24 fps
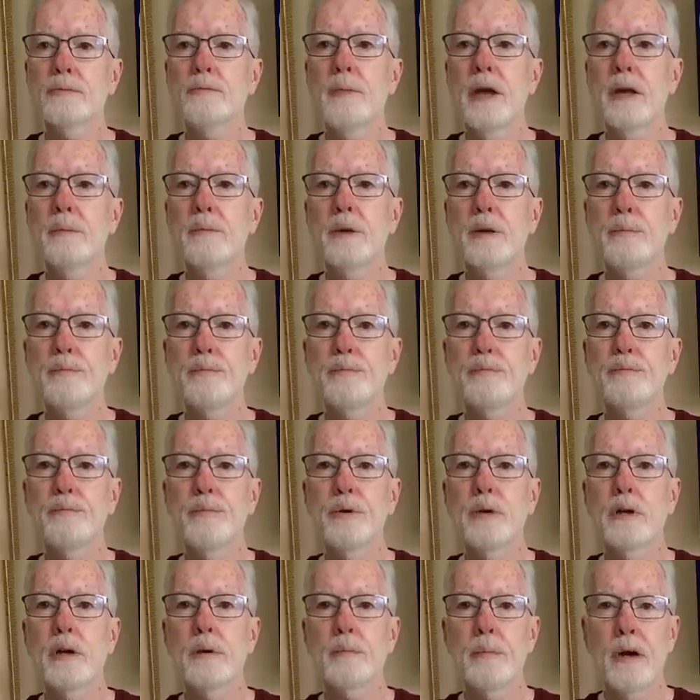made me
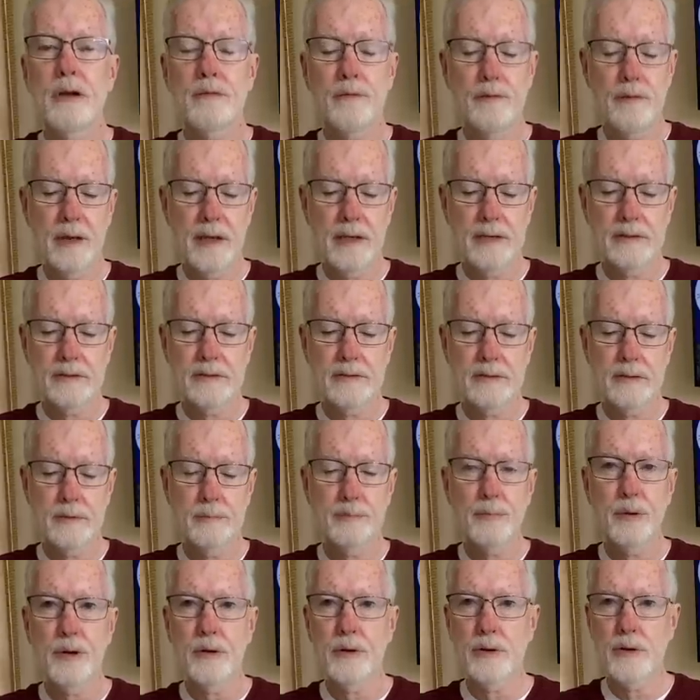put on my face to
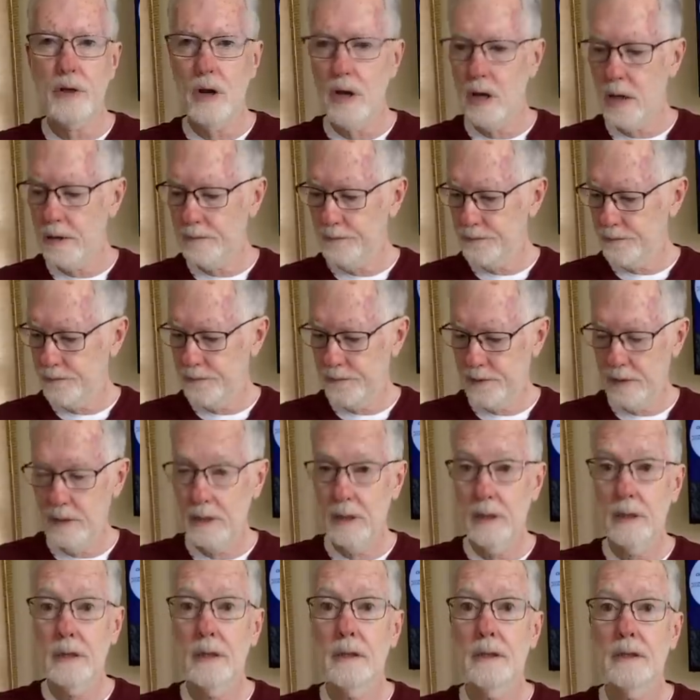burn off
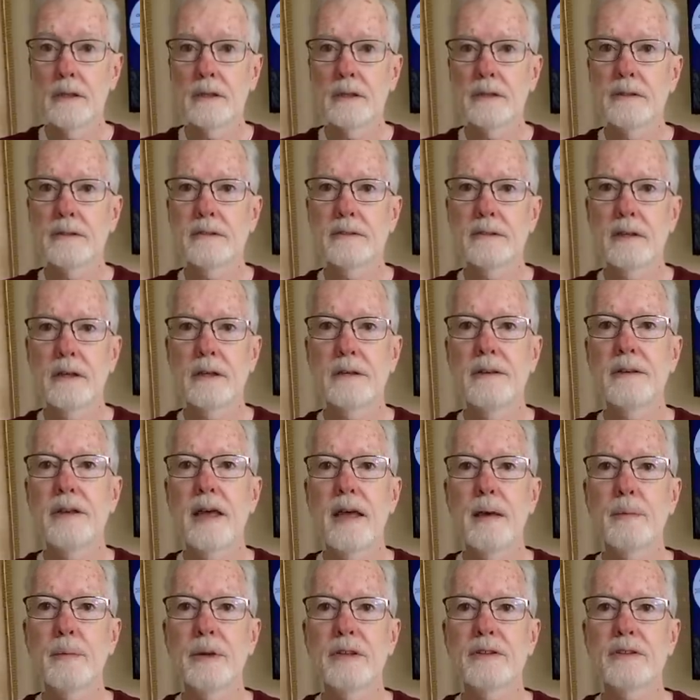sun
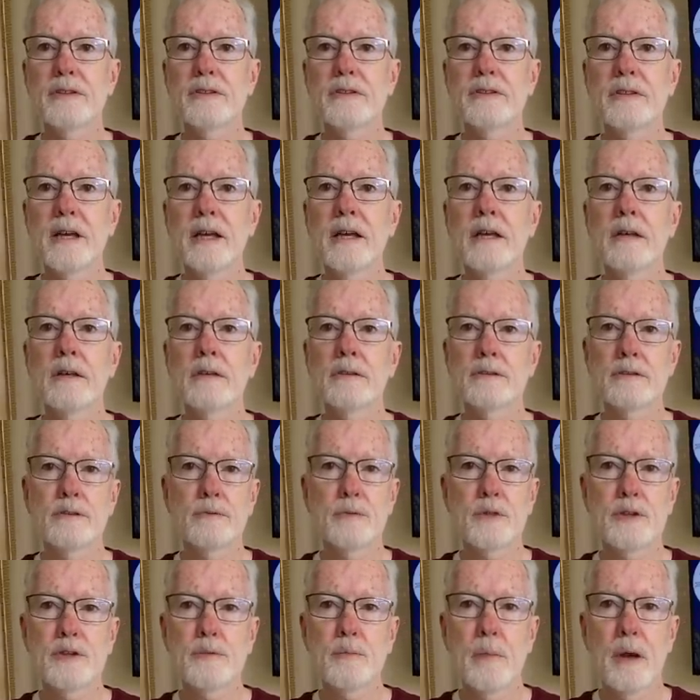damaged cells,
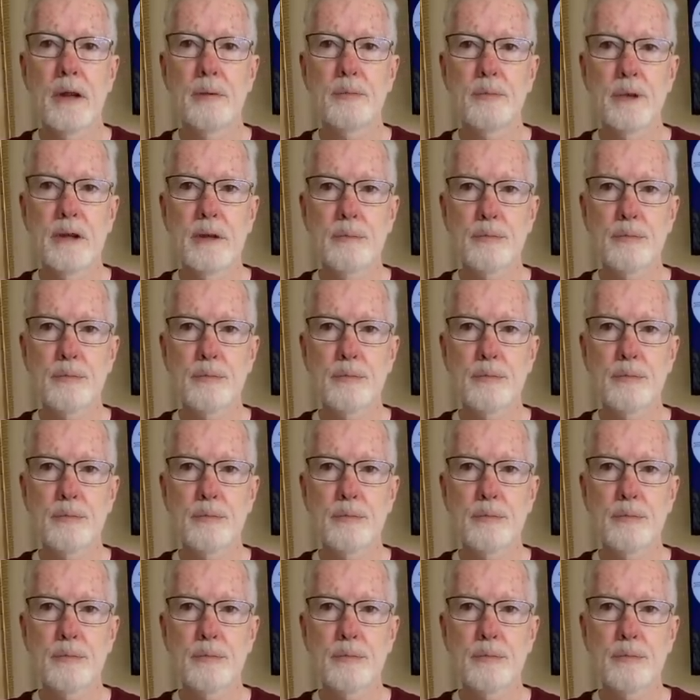which might be